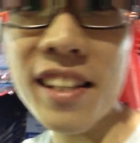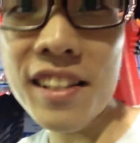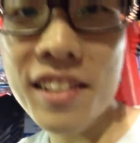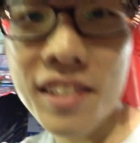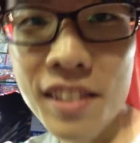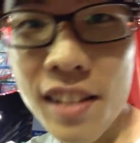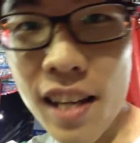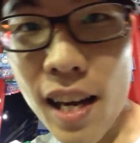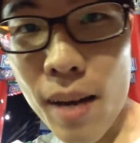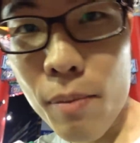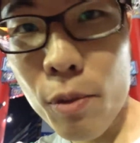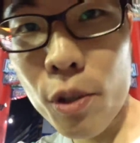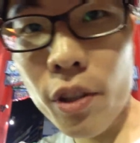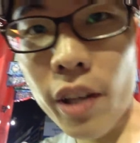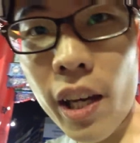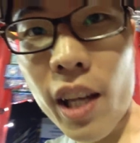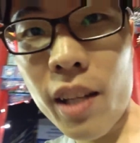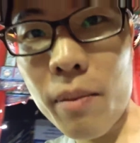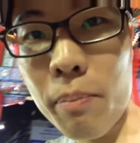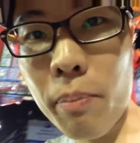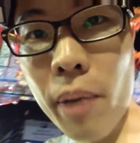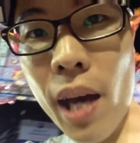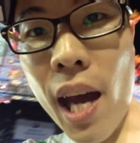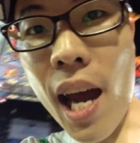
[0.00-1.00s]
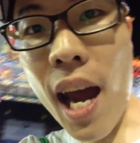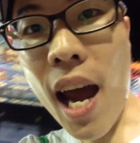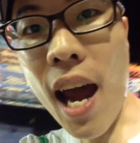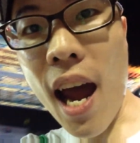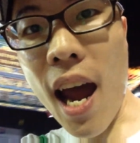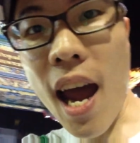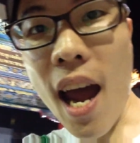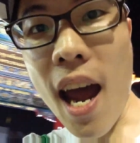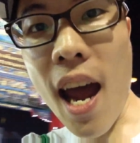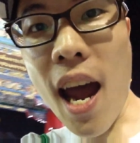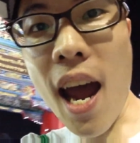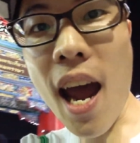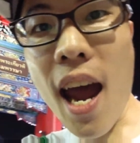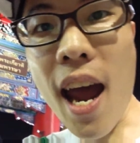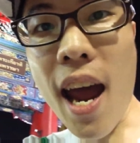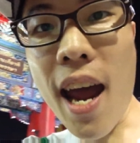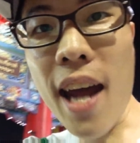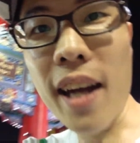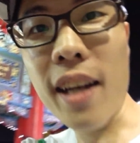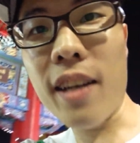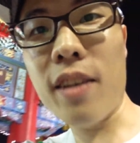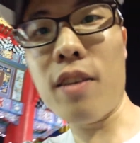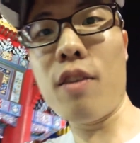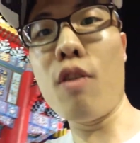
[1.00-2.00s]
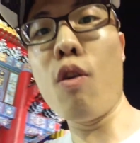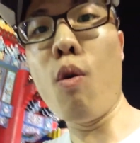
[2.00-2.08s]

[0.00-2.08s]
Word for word: It's time to head back!